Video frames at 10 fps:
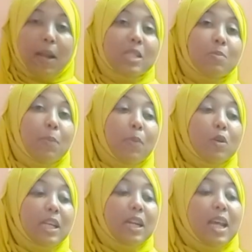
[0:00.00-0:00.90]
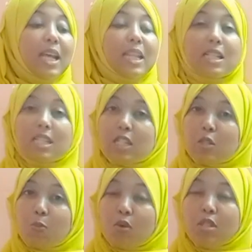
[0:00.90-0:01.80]
plasma protein that is
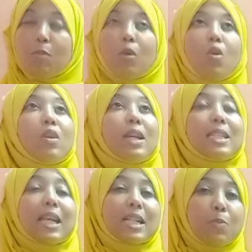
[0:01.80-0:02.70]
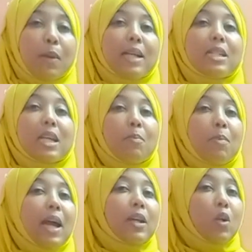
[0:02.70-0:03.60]
responsible or that takes part in
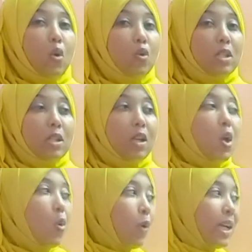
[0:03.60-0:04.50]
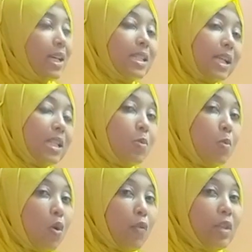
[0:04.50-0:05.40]
blood clotting. We'll discuss
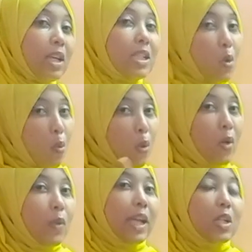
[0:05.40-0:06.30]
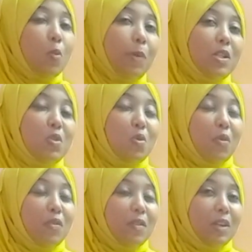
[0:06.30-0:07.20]
more of this when we get to part 2
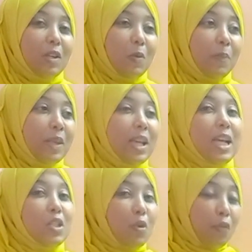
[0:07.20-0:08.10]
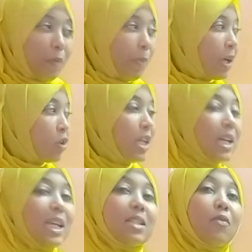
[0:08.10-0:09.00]
of the video. So
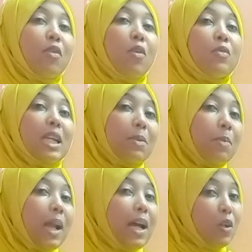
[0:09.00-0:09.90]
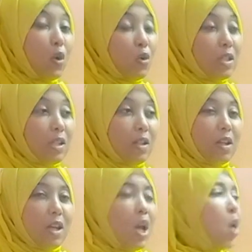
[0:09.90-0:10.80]
fibrinogen is involved in blood
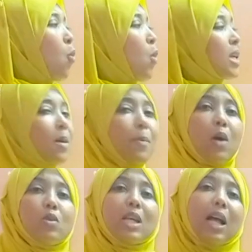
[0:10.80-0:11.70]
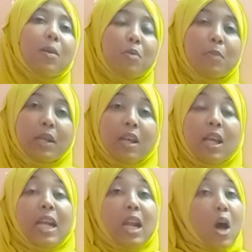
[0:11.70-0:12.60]
clotting. What about albumin?
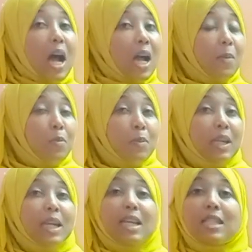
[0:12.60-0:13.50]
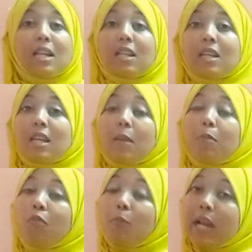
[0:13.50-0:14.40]
Now, albumin is another type
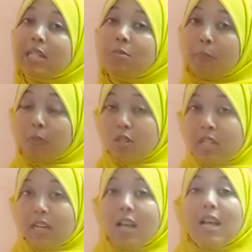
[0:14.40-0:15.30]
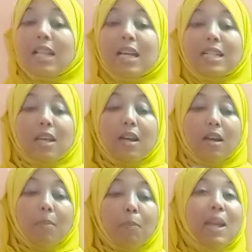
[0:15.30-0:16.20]
of plasma protein
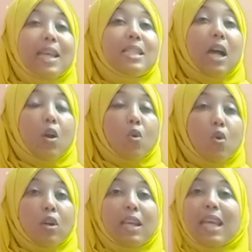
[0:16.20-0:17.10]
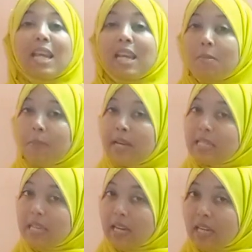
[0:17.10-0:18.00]
that plays a role in
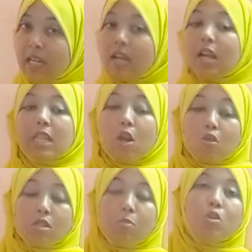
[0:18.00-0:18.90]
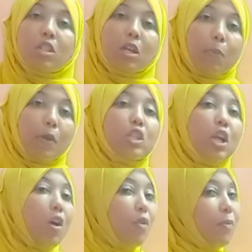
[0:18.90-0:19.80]
maintaining the osmotic
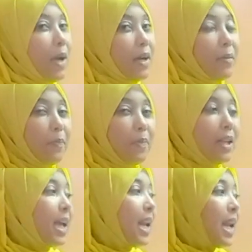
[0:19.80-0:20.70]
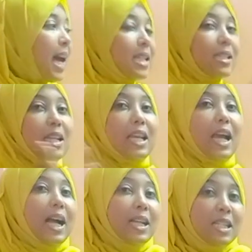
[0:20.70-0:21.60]
pressure of blood.
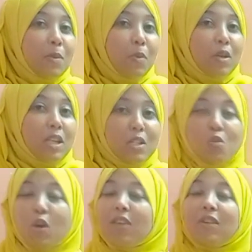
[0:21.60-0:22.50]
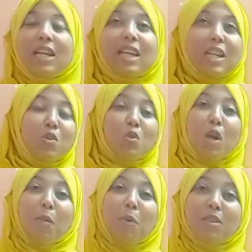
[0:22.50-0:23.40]
Lastly, antibodies. Do I even need to
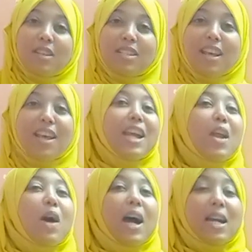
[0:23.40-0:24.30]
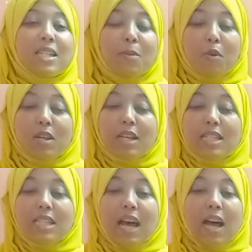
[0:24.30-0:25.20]
talk about this? Now,
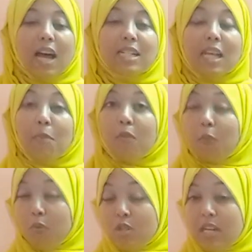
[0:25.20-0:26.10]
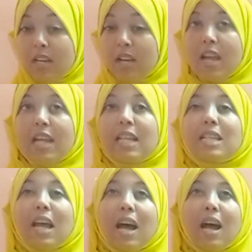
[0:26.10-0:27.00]
antibodies are a type of protein
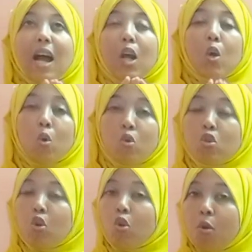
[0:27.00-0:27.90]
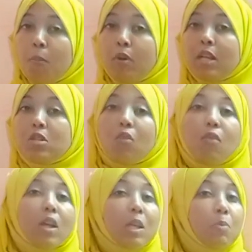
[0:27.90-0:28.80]
that are a crucial component
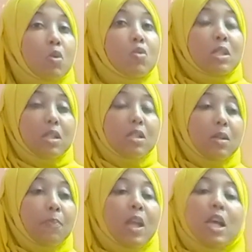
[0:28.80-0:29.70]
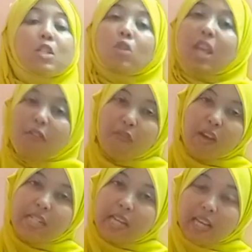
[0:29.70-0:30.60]
of our immune system. So they
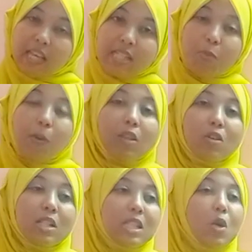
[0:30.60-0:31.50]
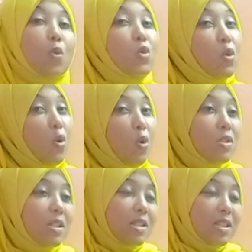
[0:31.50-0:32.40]
fight against pathogens which will
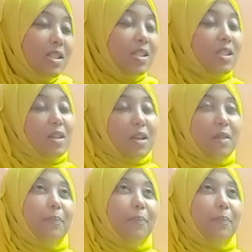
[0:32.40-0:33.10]
cause diseases.